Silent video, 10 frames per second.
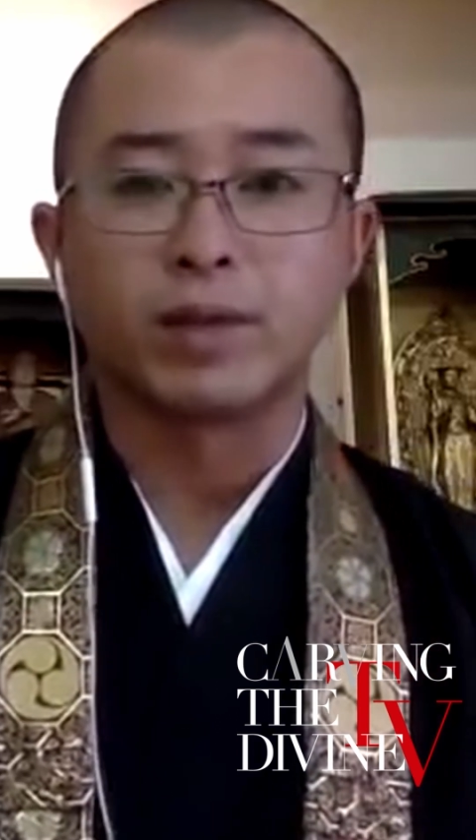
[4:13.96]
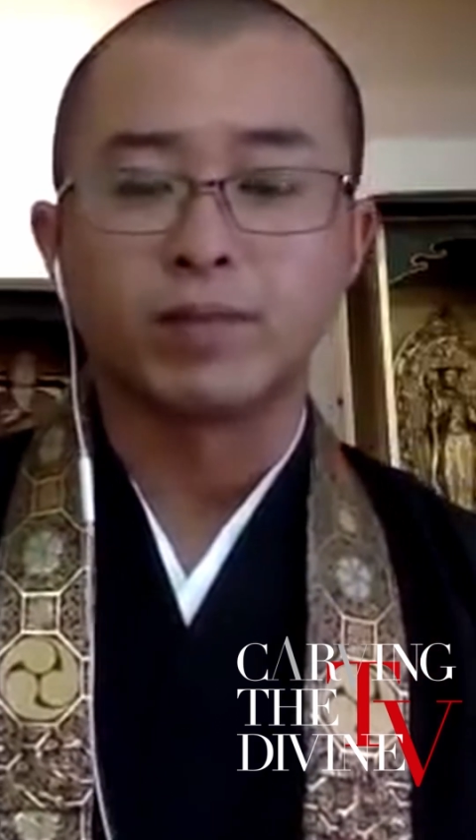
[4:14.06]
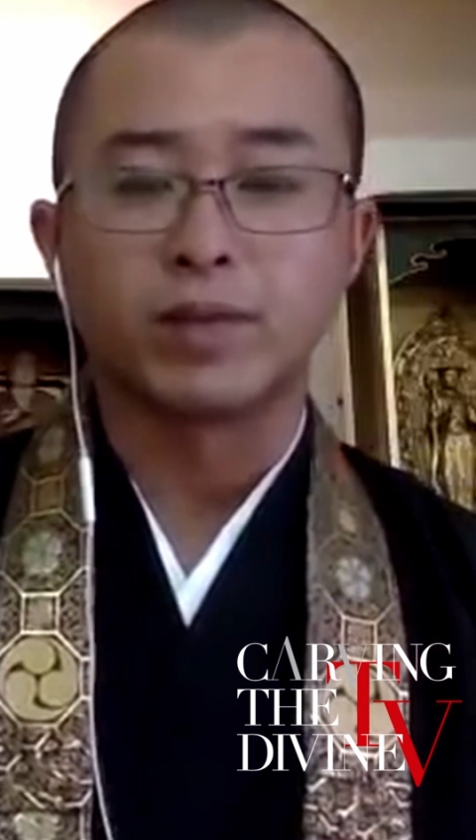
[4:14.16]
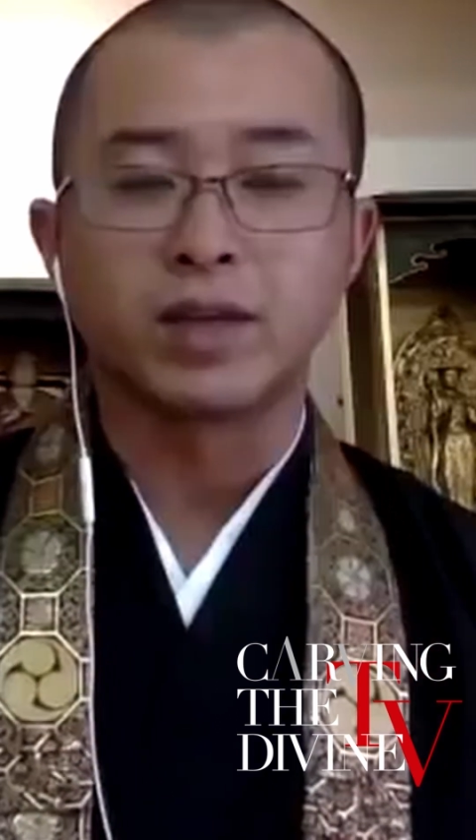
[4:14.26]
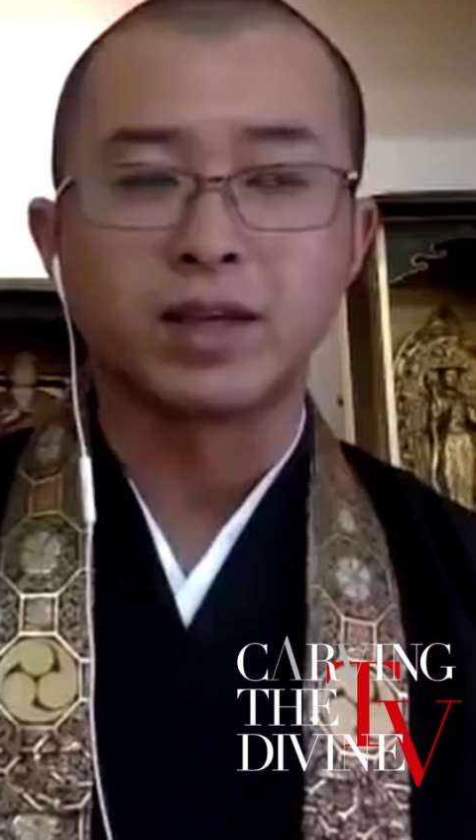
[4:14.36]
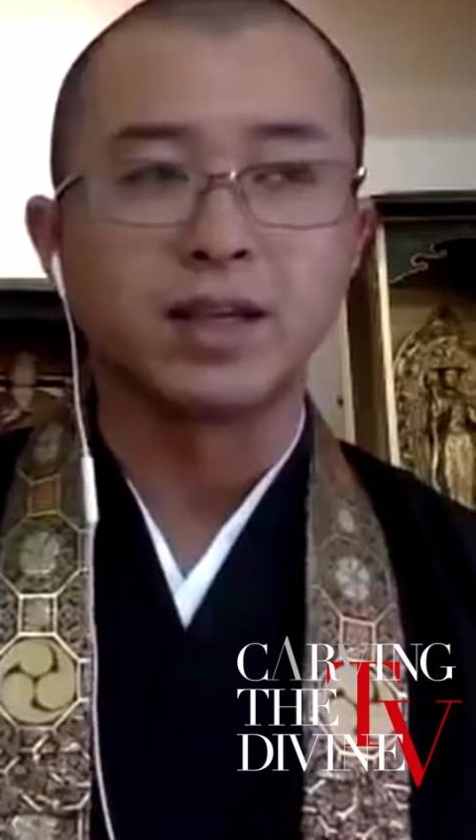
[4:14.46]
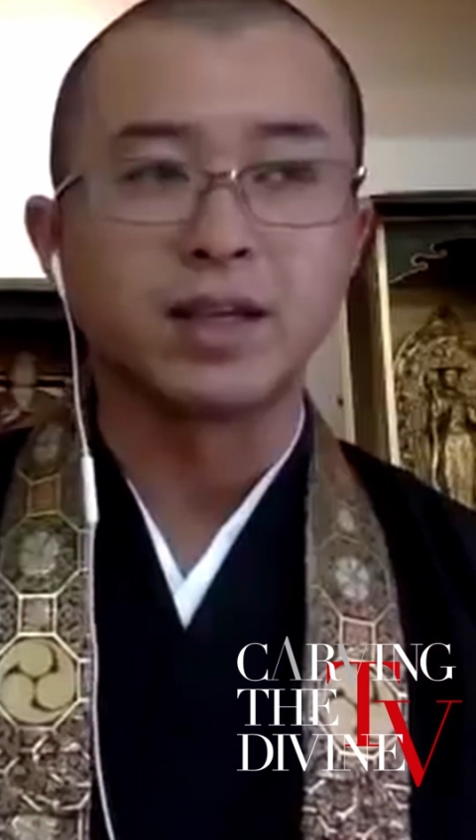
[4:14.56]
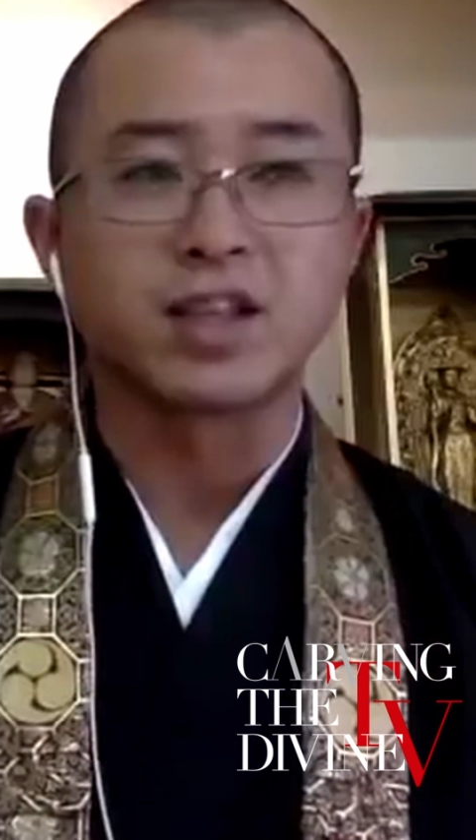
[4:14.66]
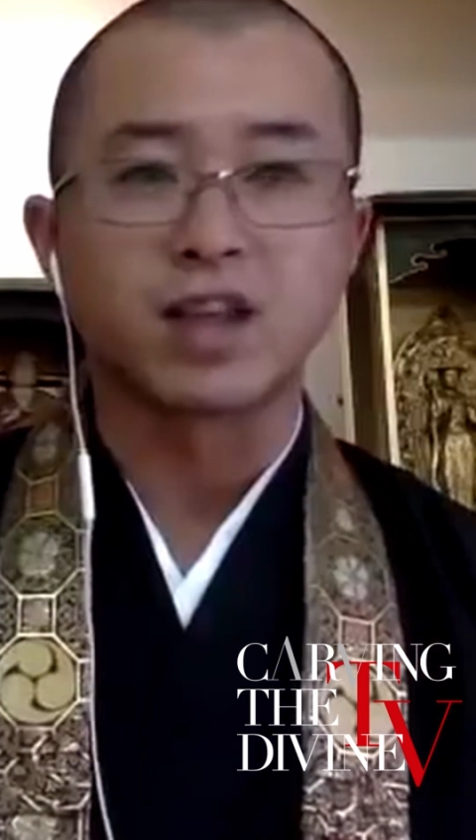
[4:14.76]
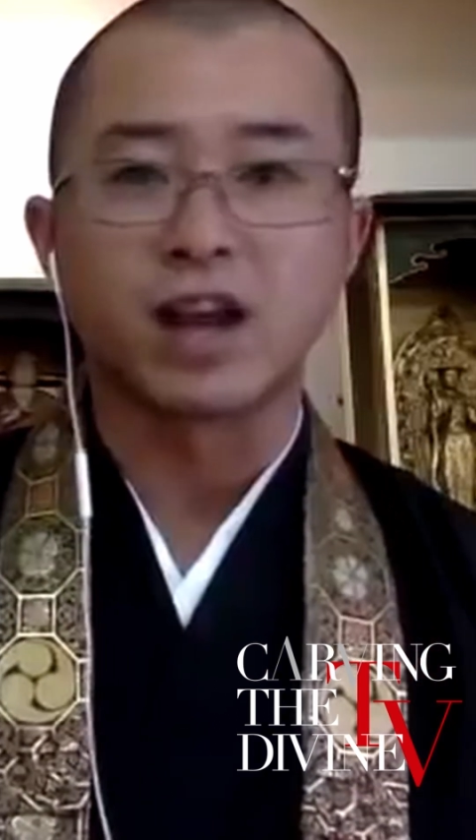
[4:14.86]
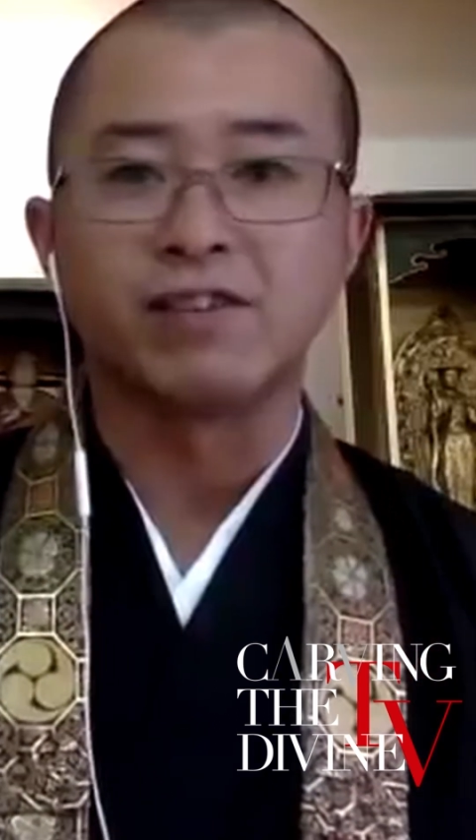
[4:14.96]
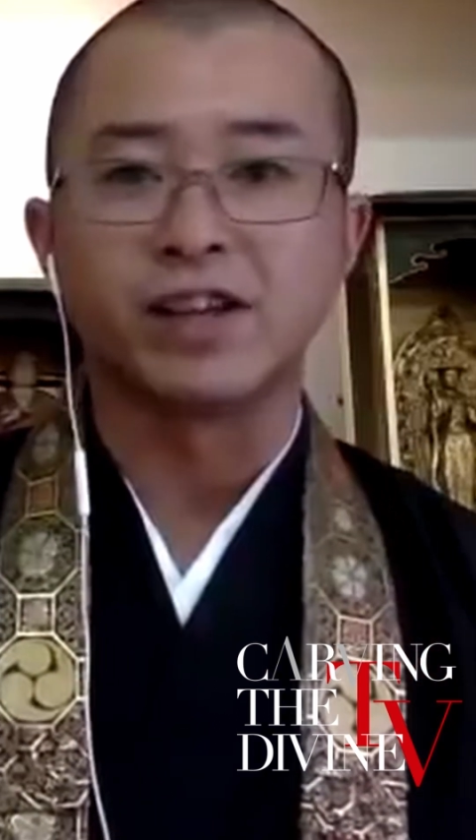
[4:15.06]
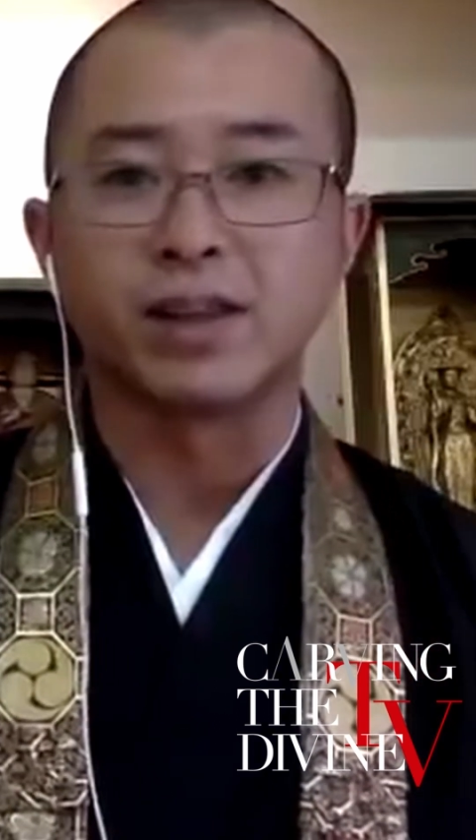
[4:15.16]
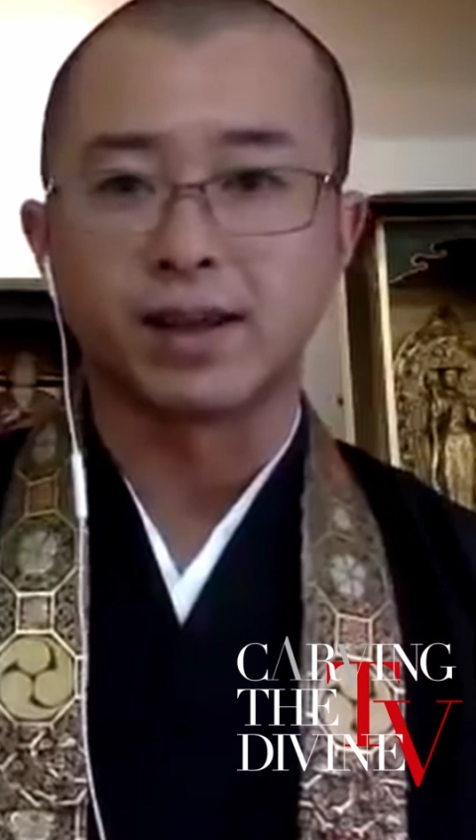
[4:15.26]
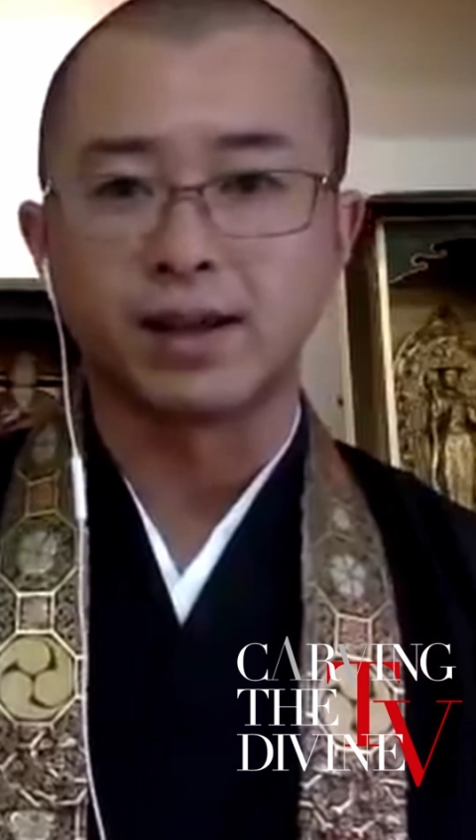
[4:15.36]
he's
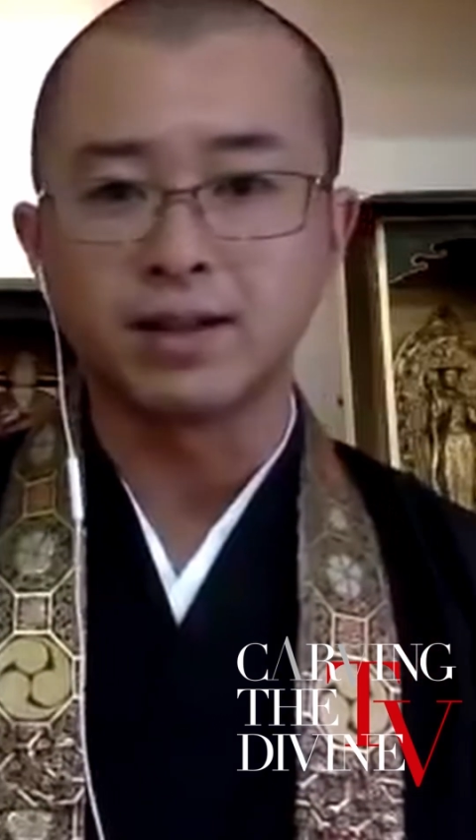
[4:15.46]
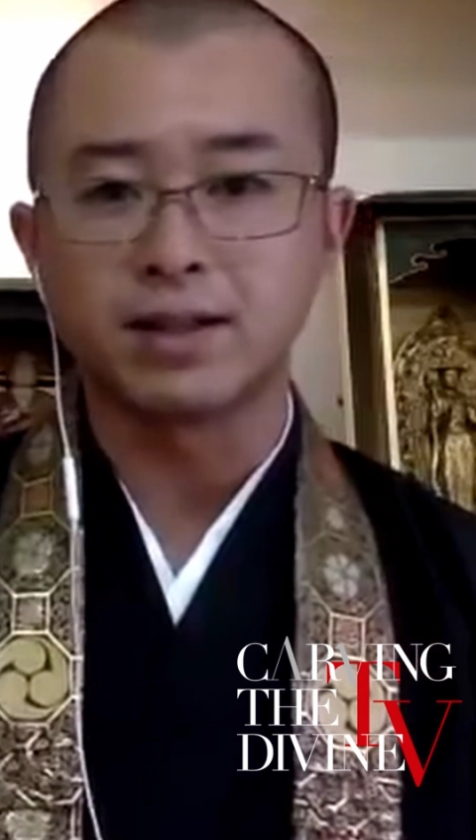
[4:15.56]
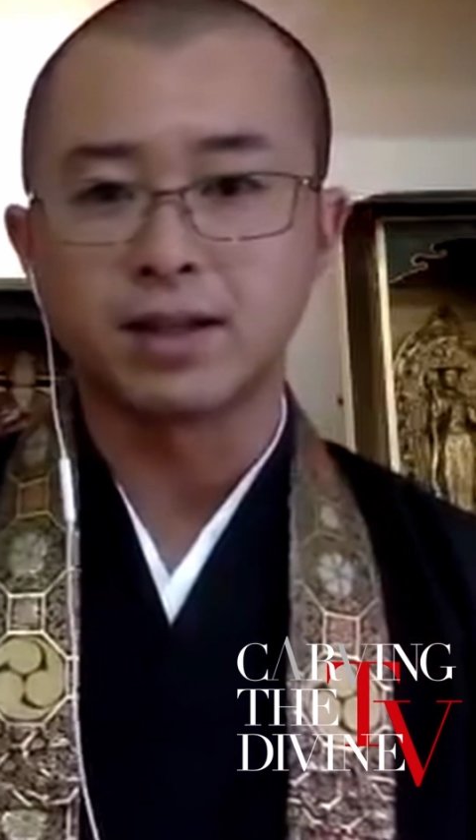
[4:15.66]
everything,